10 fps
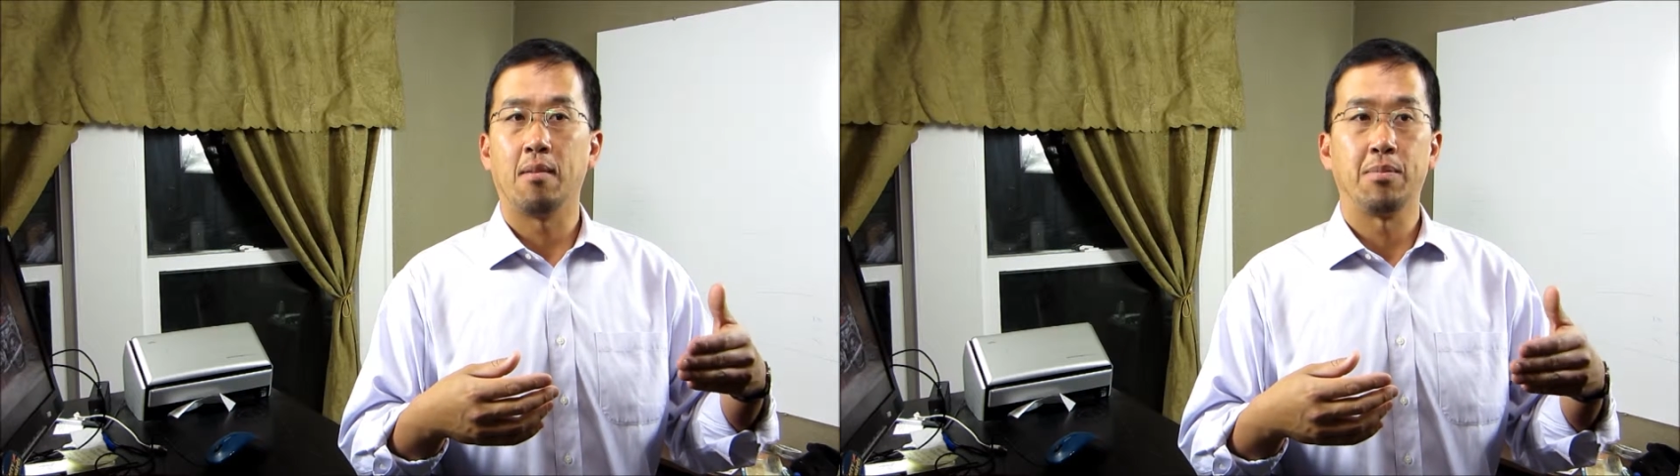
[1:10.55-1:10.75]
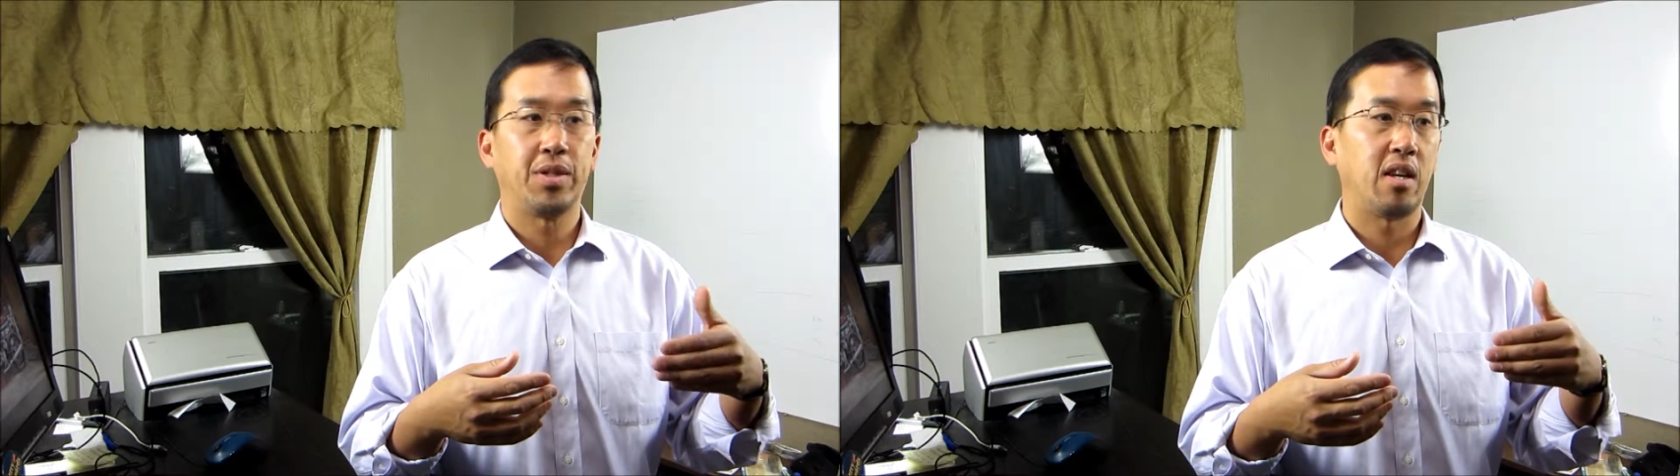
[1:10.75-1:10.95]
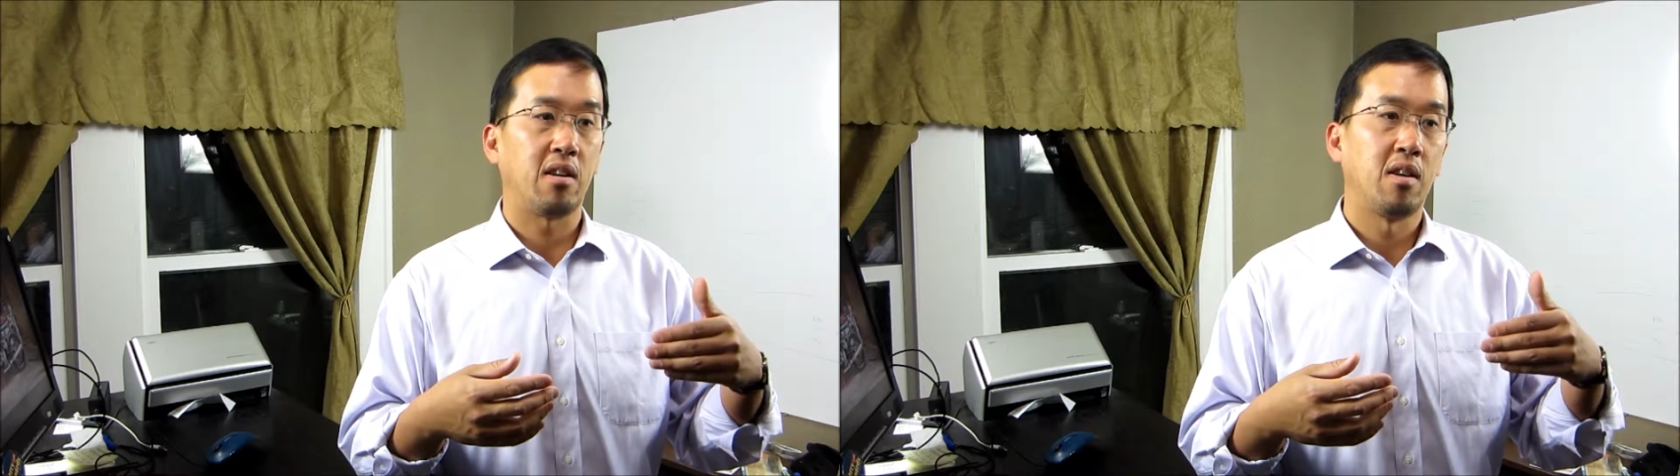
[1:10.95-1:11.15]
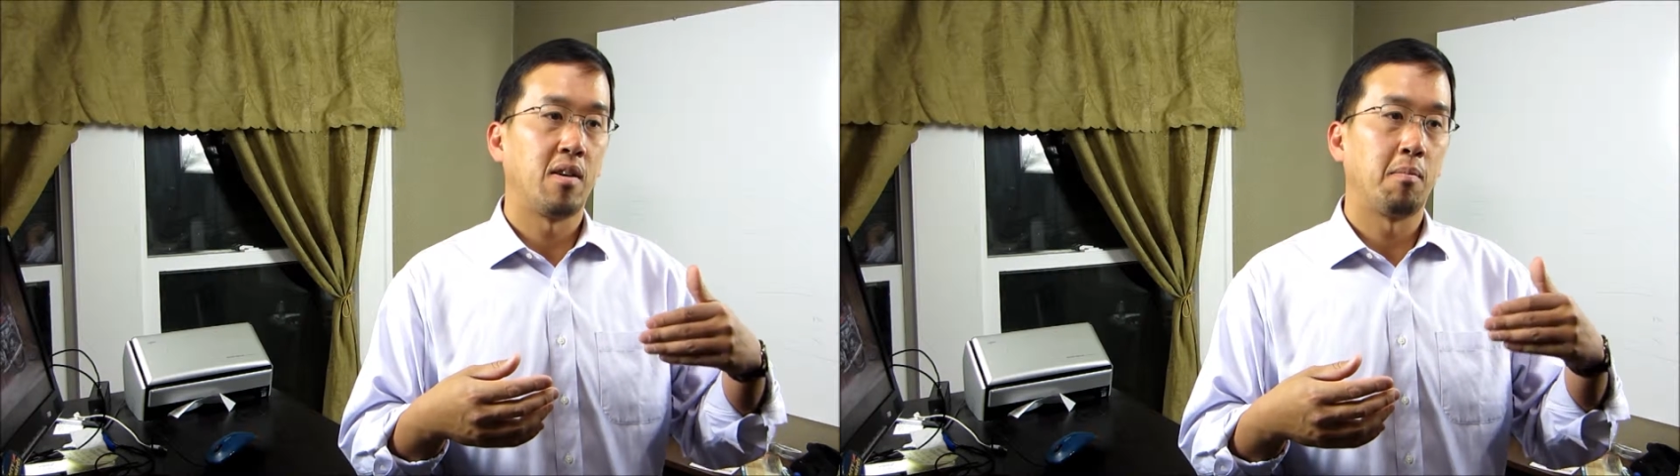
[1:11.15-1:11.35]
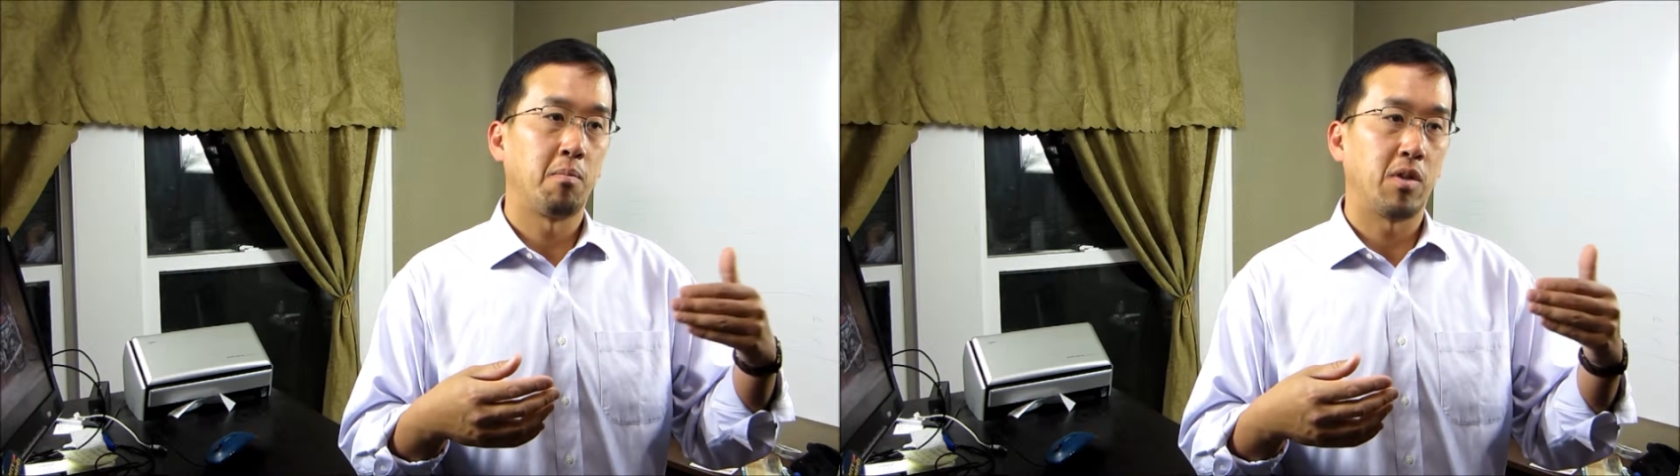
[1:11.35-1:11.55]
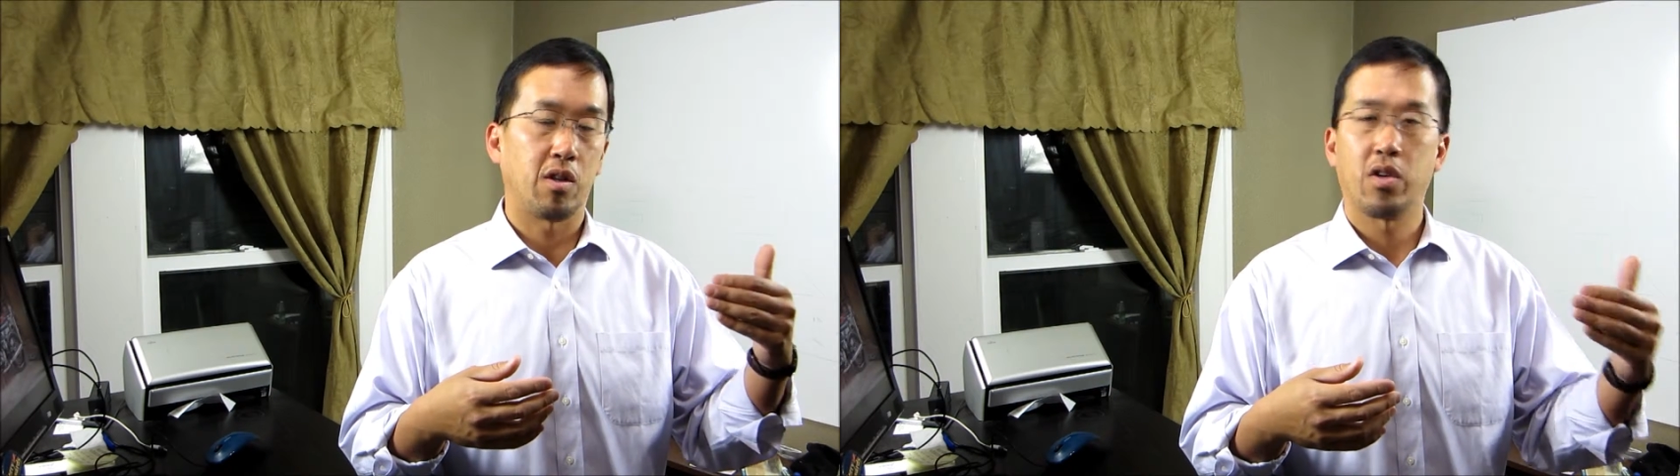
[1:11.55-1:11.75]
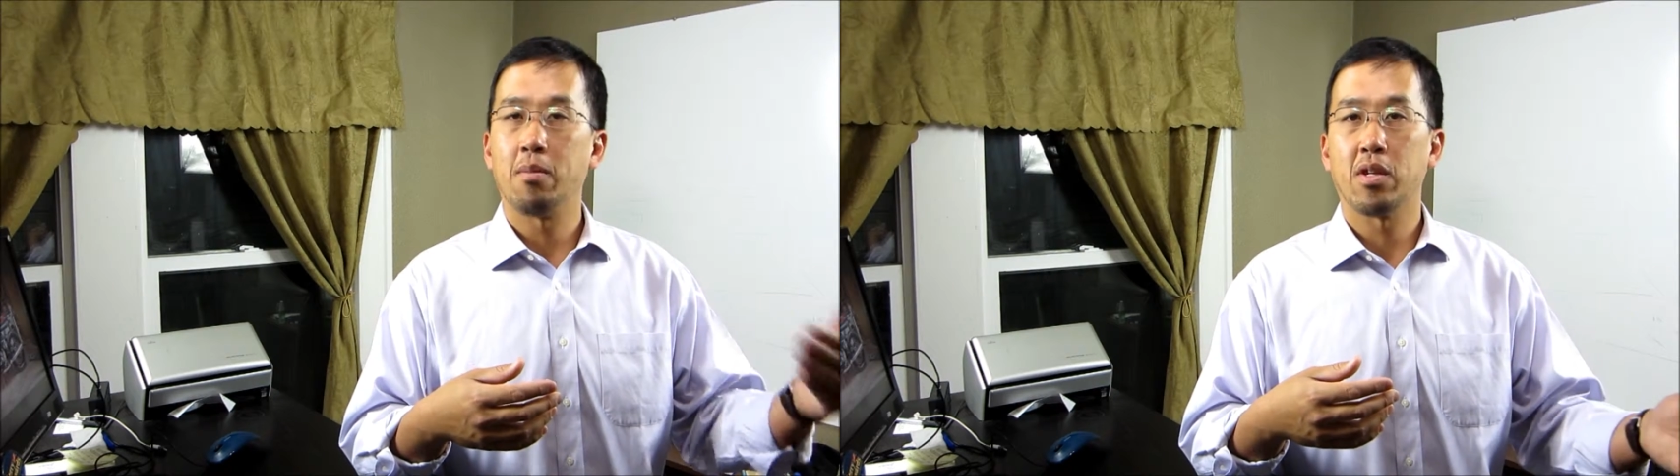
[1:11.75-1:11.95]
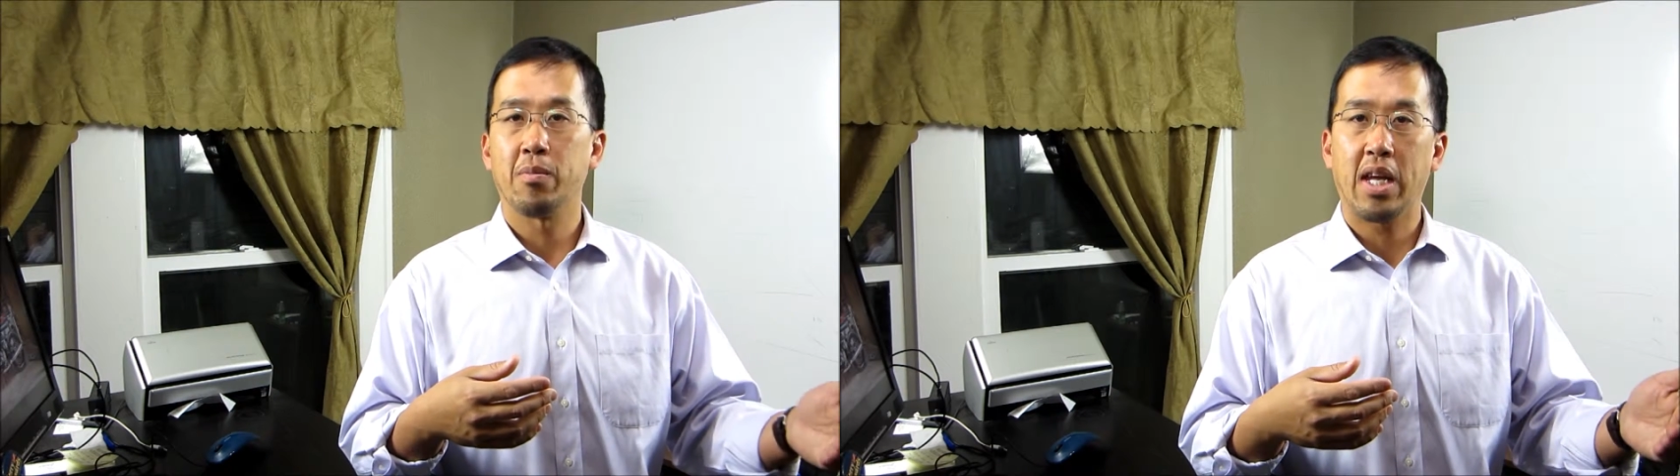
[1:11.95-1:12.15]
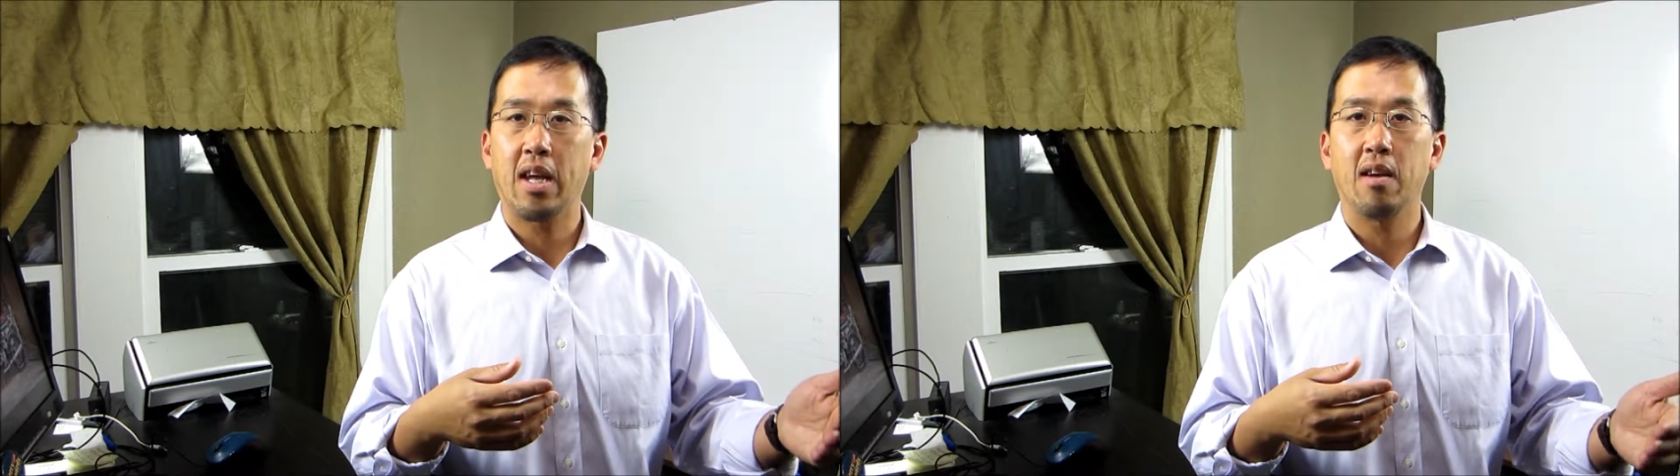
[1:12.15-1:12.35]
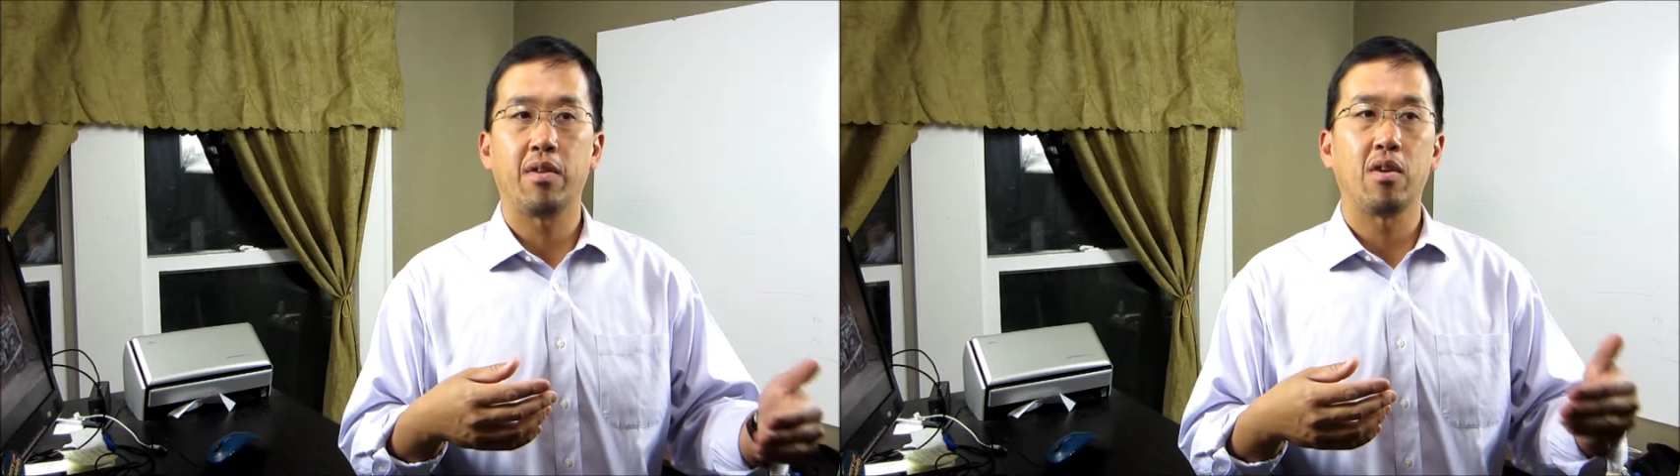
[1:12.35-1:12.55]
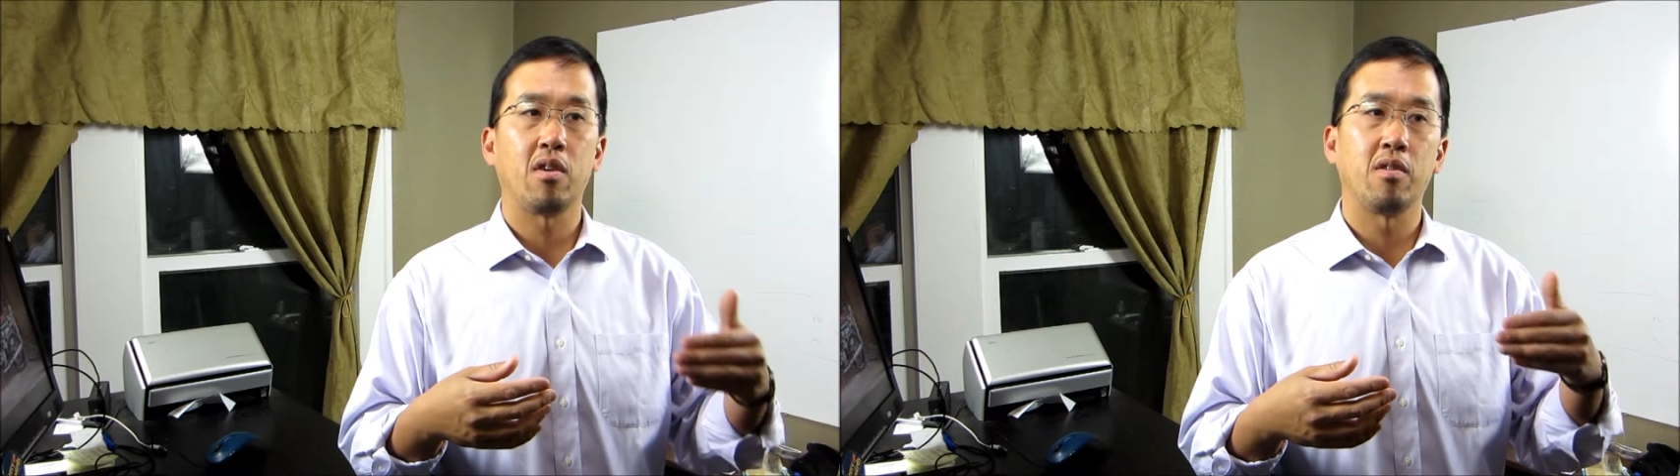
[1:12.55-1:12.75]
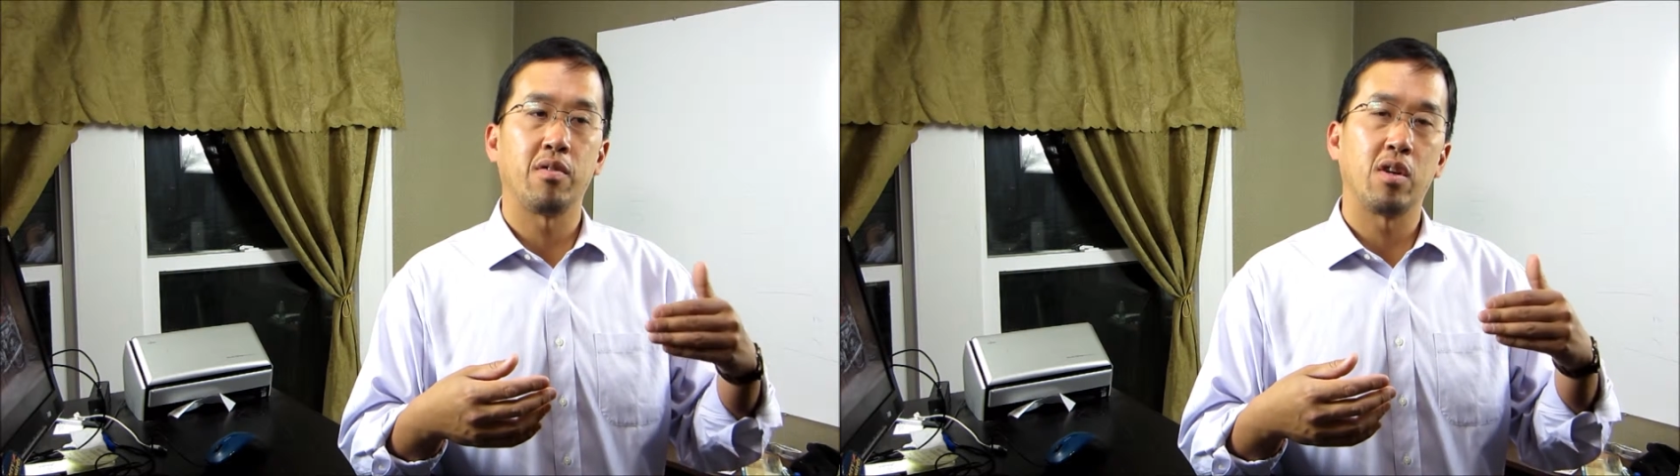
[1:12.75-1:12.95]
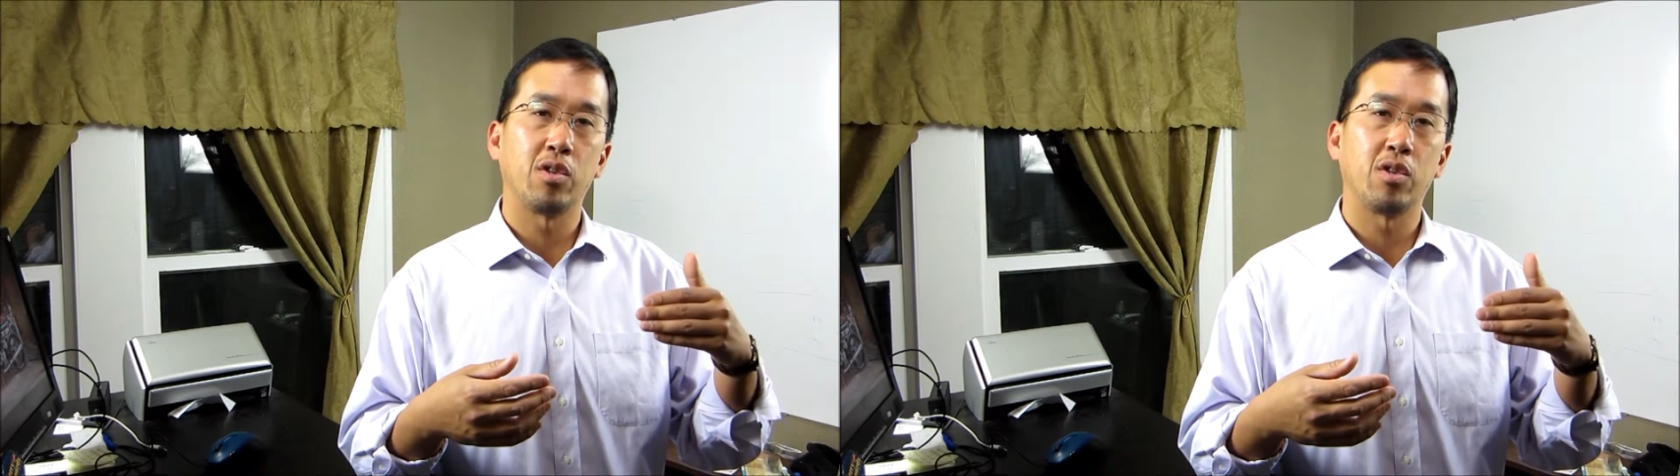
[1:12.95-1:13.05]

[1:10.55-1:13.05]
say, criminal behavior,